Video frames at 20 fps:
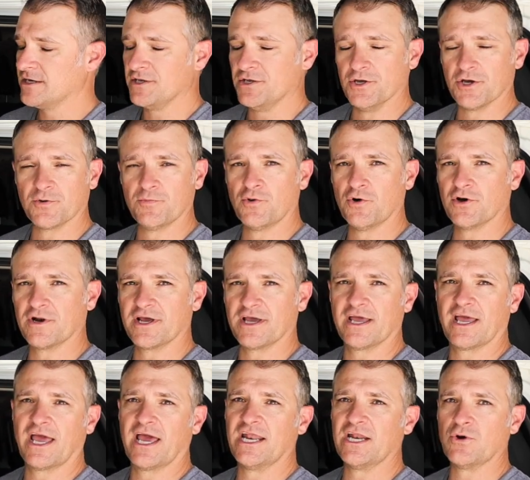You can put it
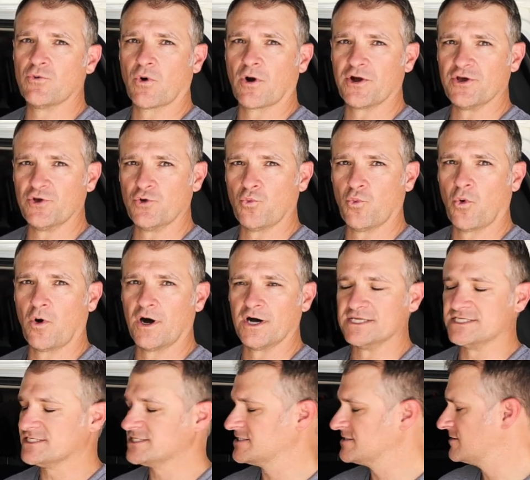anywhere you
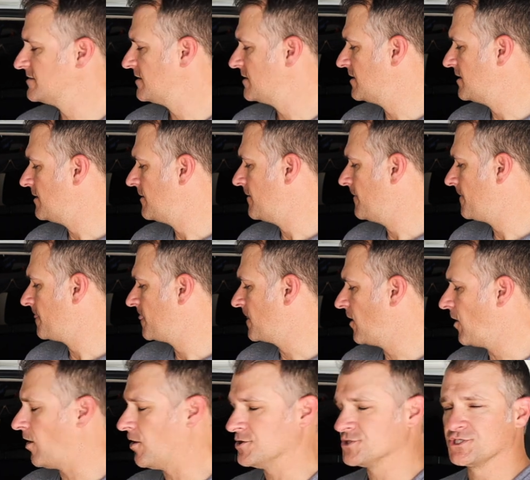want.
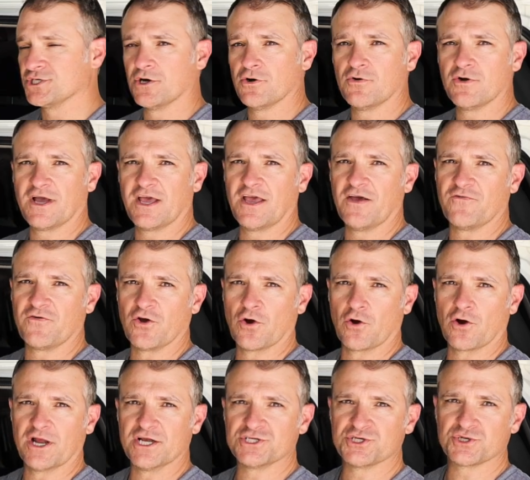Also, if
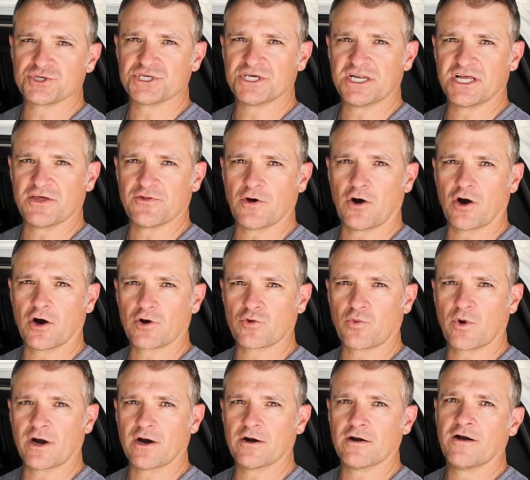you're interested in the
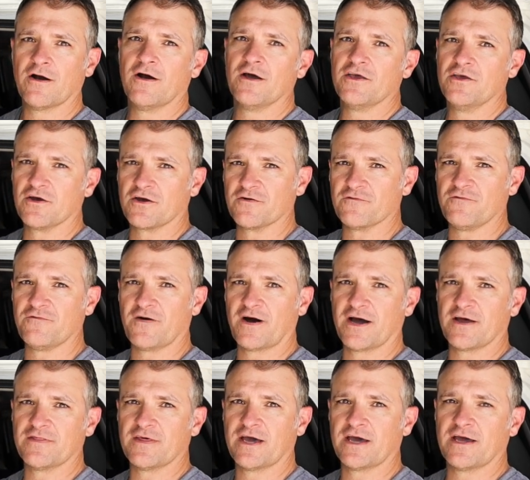hardware, you can
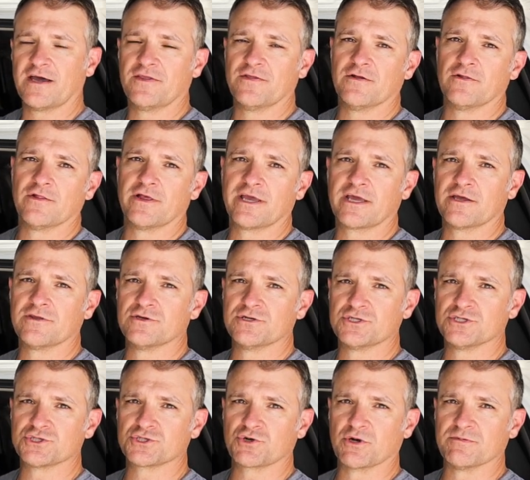find that in the link in the
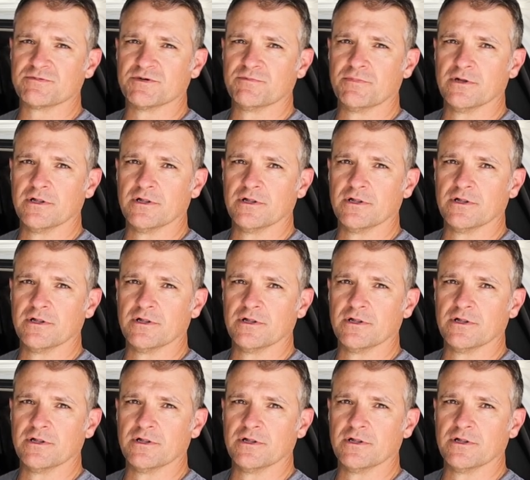description